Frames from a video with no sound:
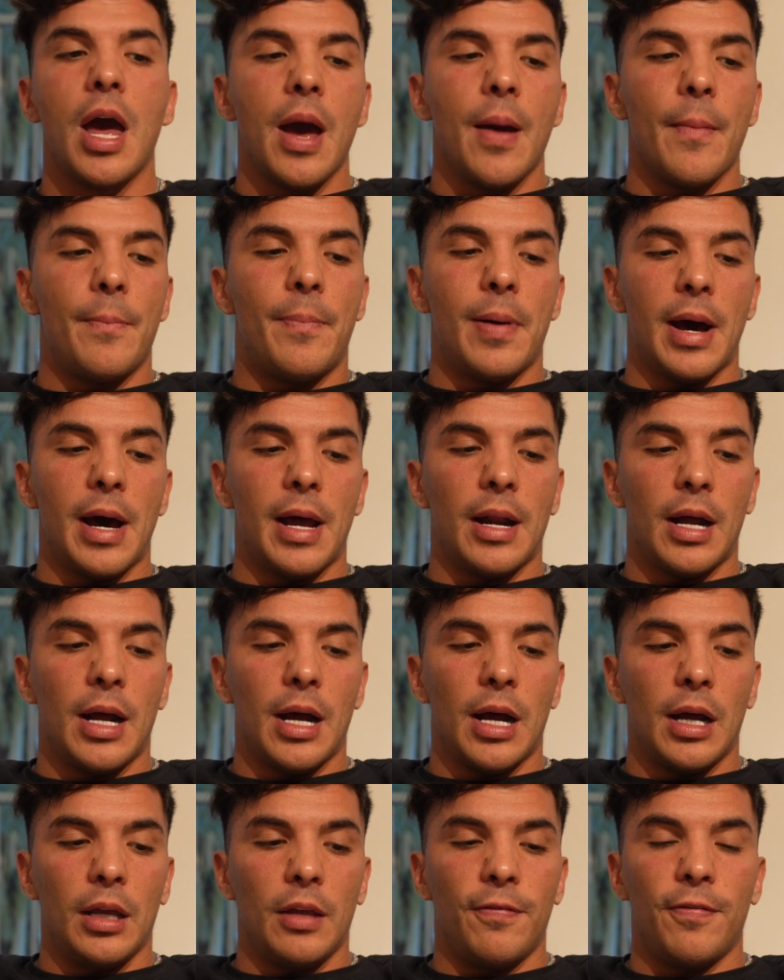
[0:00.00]

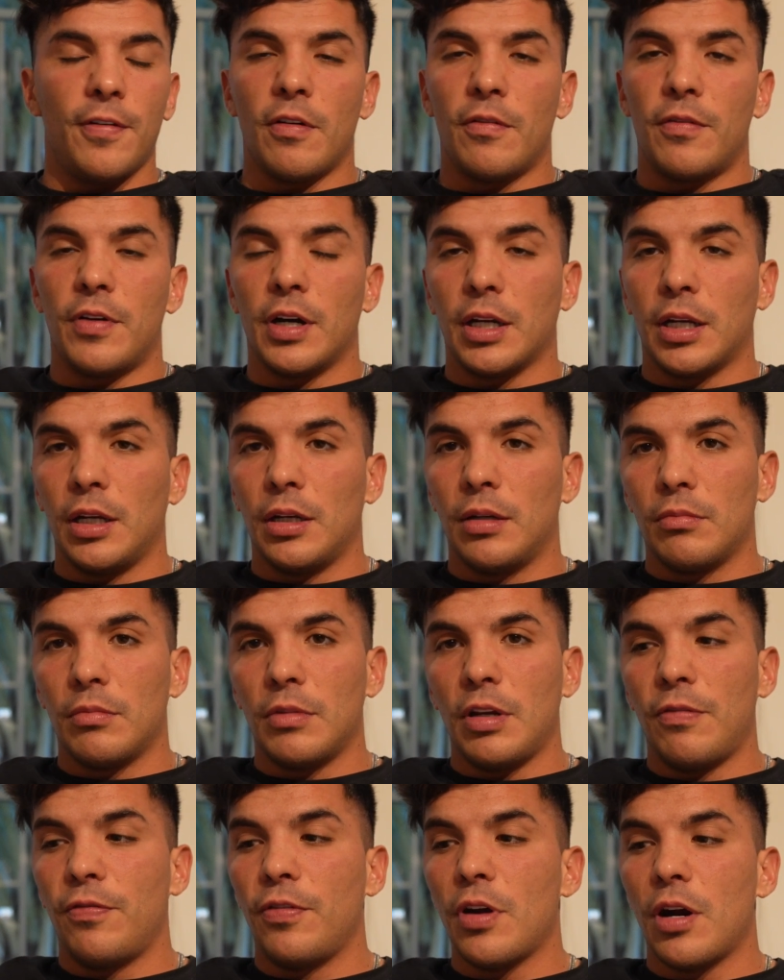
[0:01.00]
But if
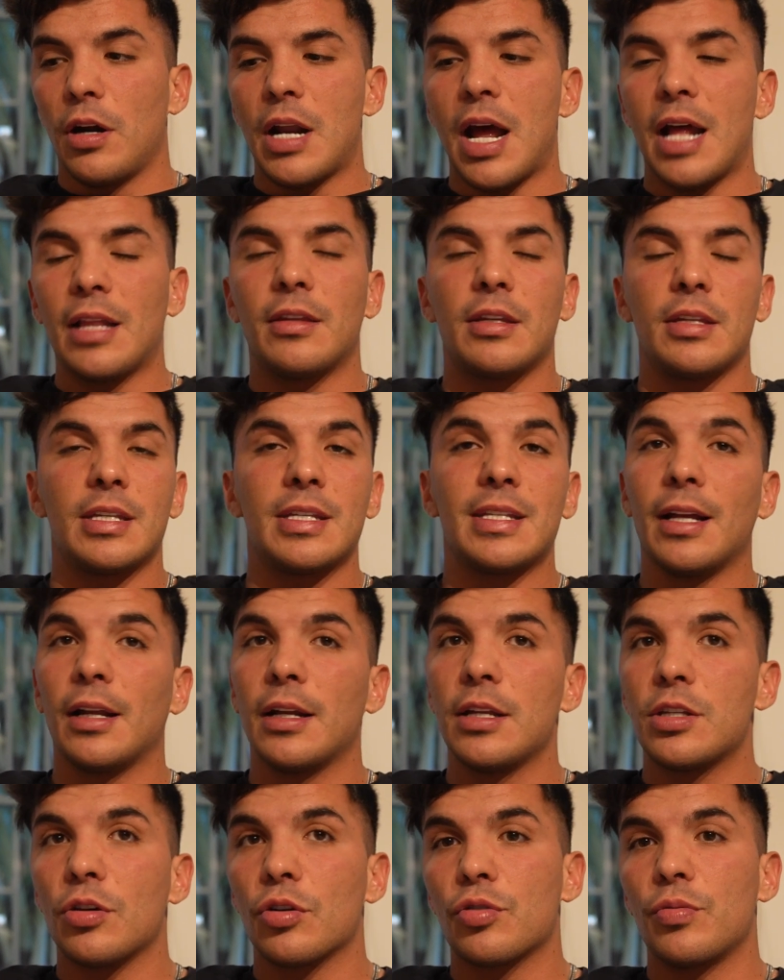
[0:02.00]
you're not still
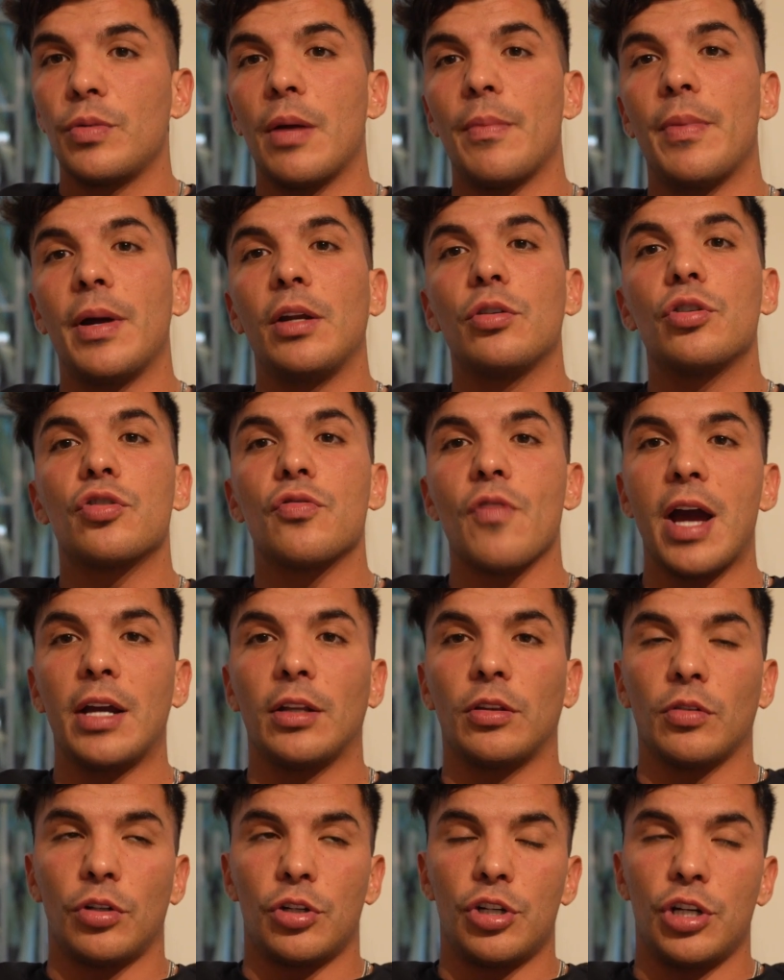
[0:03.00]
in social media, but you're
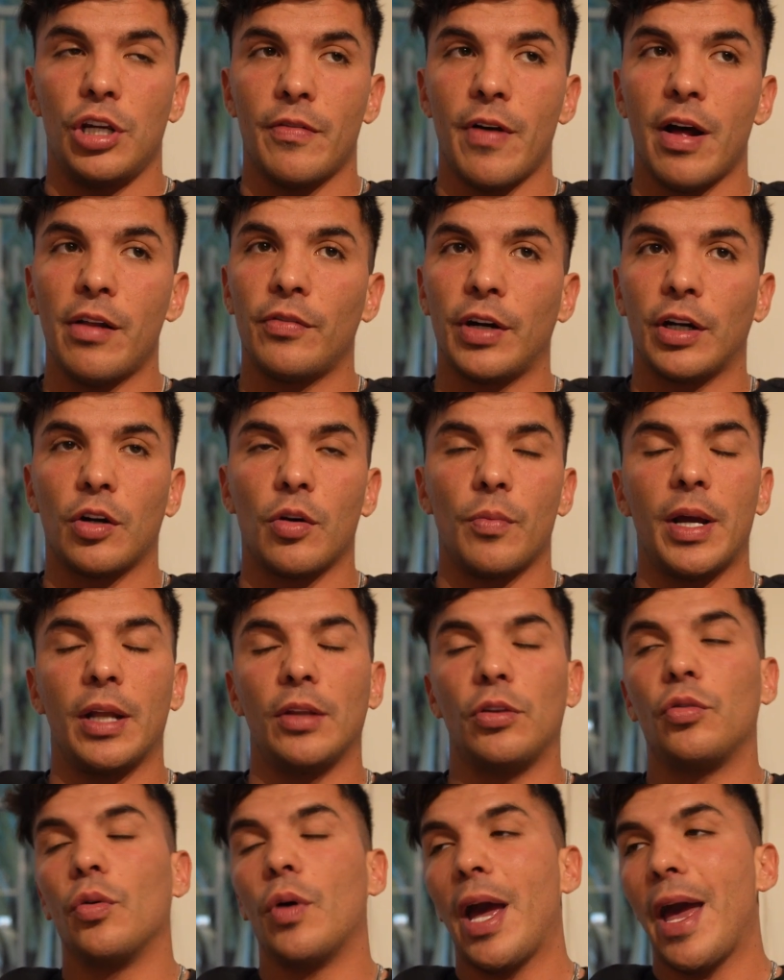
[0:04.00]
trying to achieve, I'll
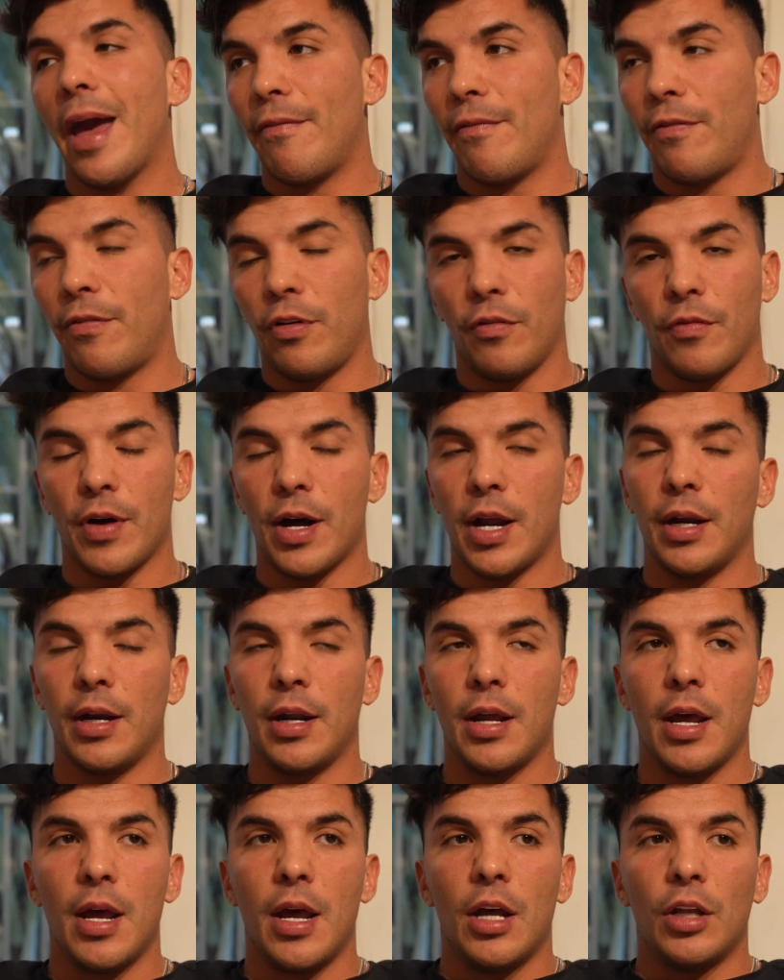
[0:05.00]
recommend to everyone
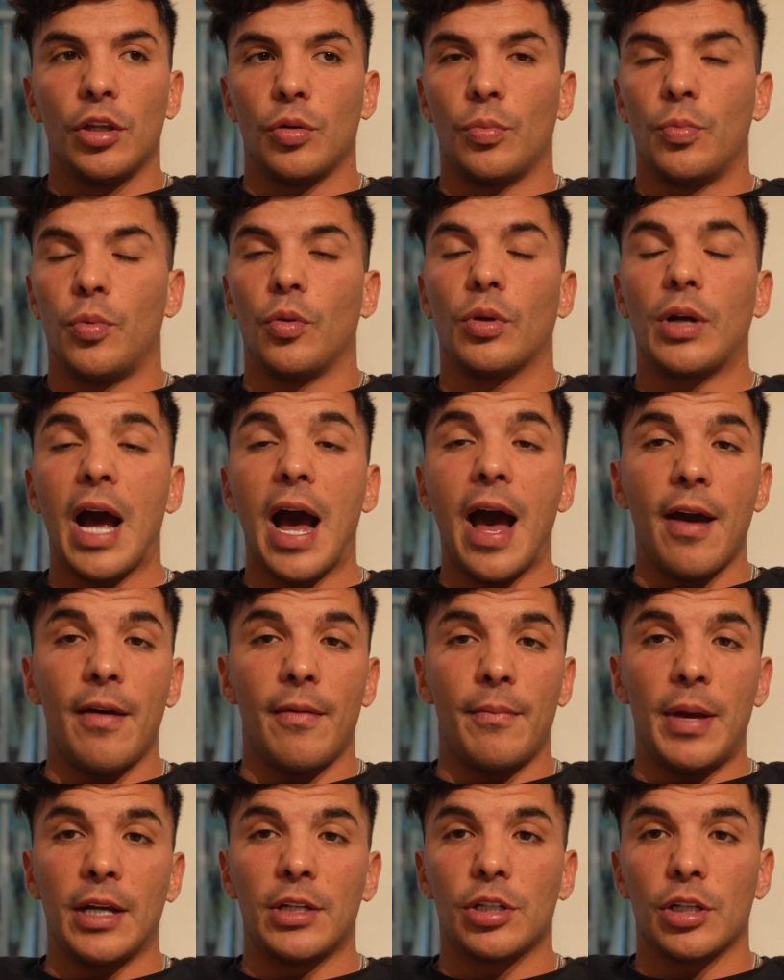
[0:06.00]
to bulk. I
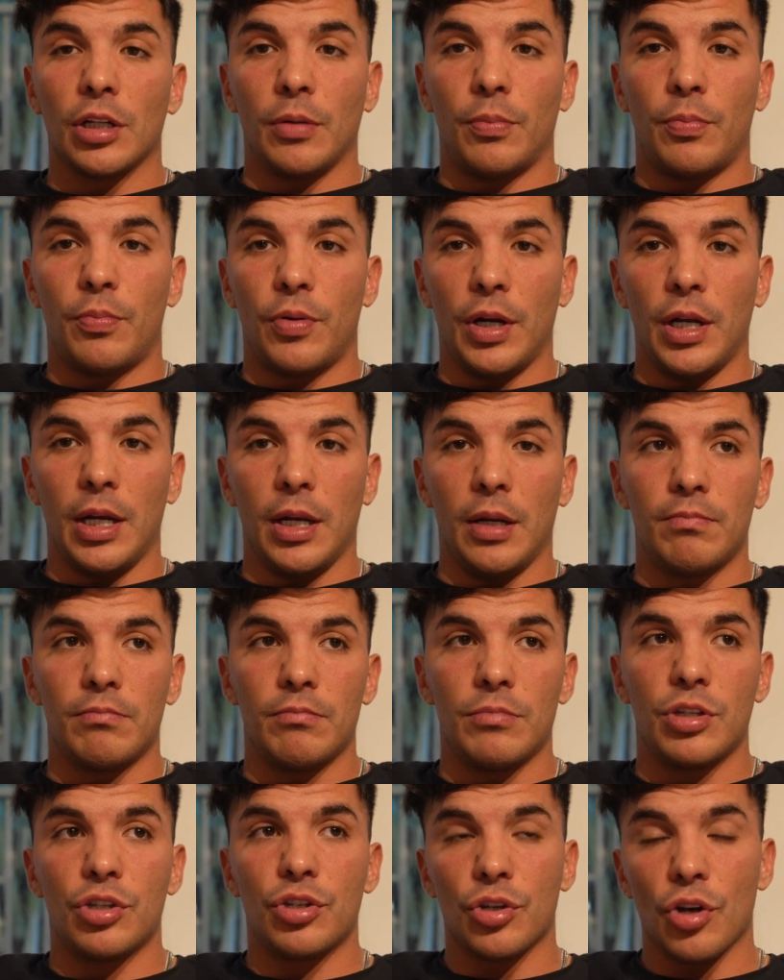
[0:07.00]
am actually pretty
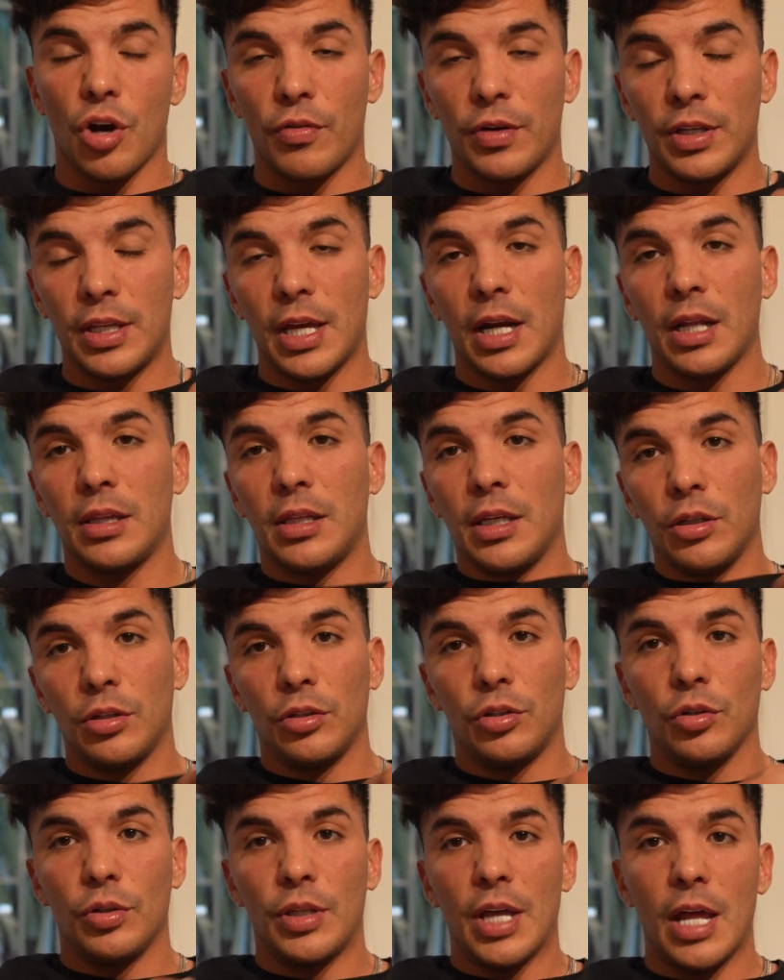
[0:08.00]
sorry that I
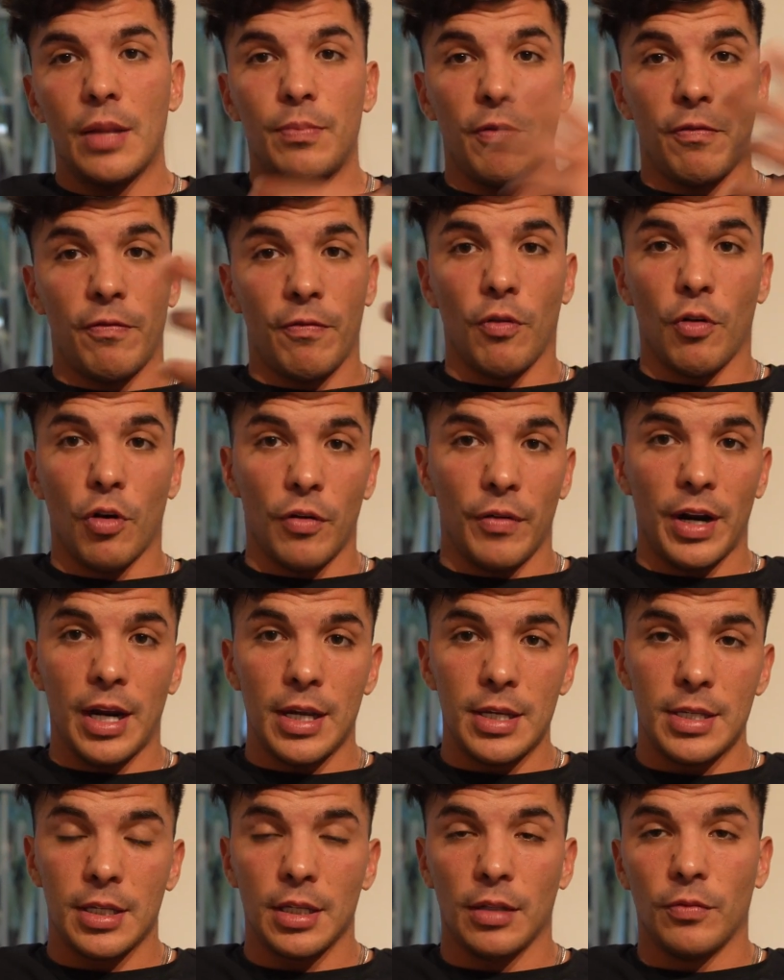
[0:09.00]
didn't do that before when I
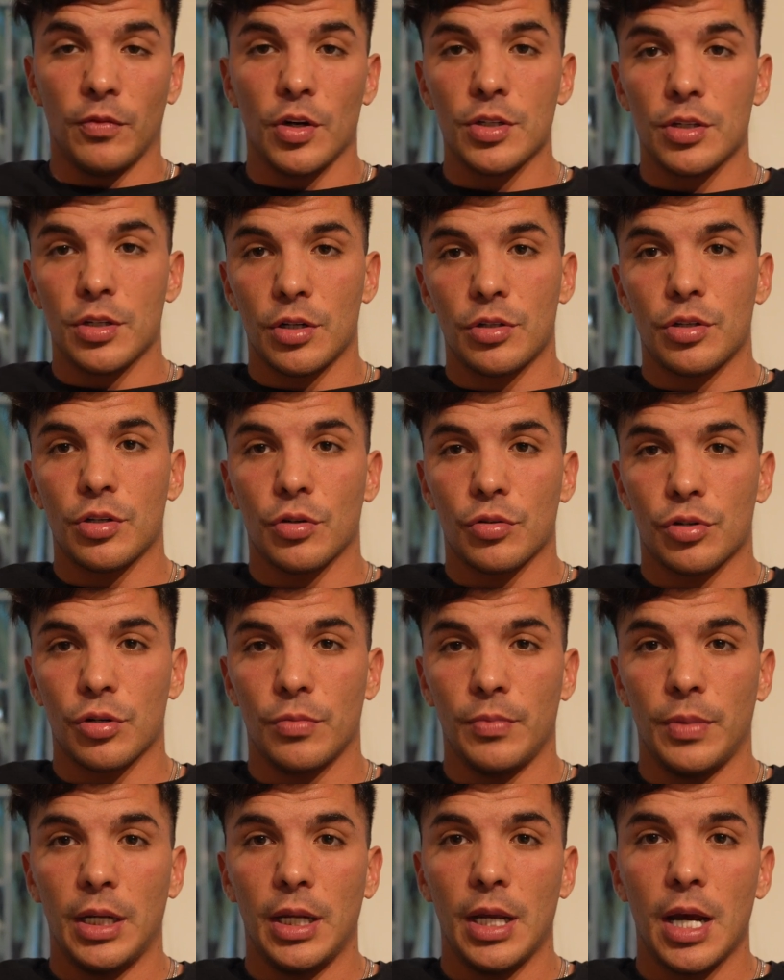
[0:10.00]
still wasn't on
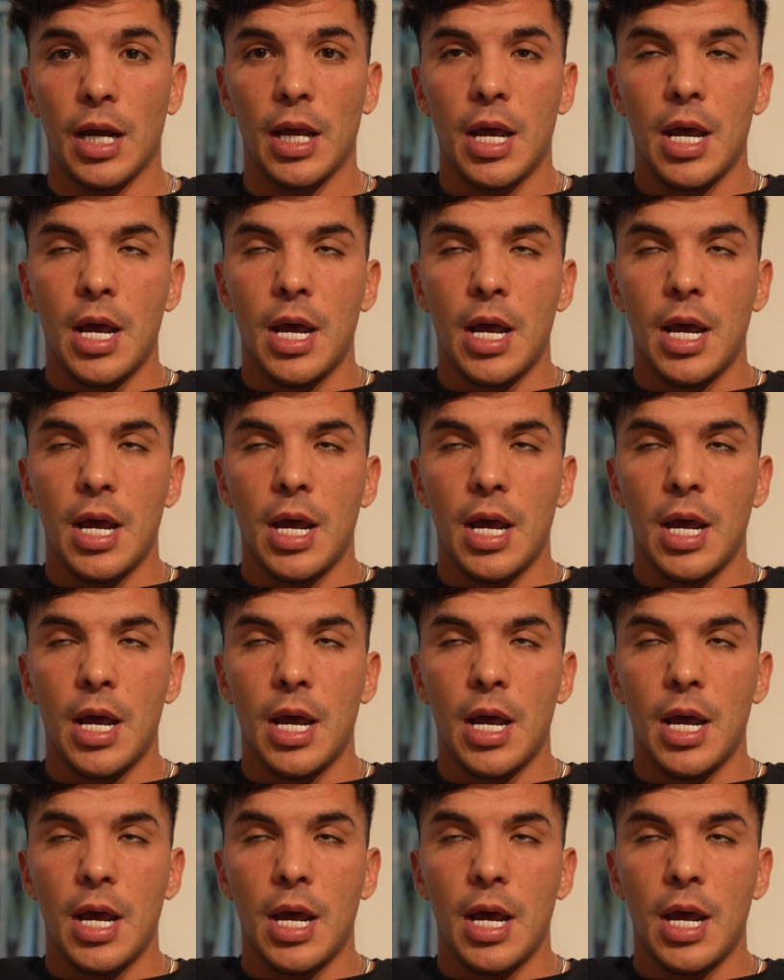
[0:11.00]
social media.